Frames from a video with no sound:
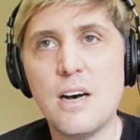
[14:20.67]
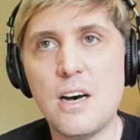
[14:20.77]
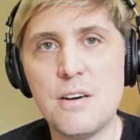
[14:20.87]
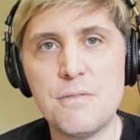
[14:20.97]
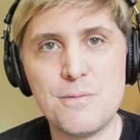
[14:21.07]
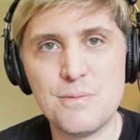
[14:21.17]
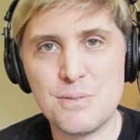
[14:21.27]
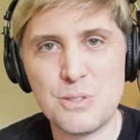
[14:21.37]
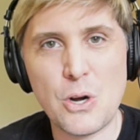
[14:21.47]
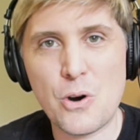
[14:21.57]
of
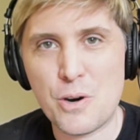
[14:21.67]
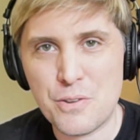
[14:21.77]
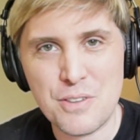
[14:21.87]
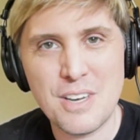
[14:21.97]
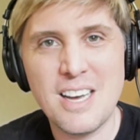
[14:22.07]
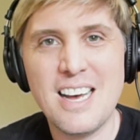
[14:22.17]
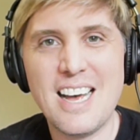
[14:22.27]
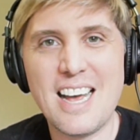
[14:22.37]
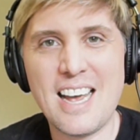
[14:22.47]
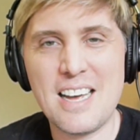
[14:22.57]
the earth
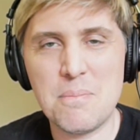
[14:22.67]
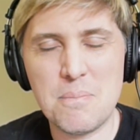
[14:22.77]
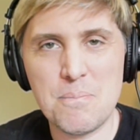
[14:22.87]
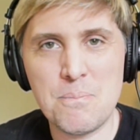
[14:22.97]
and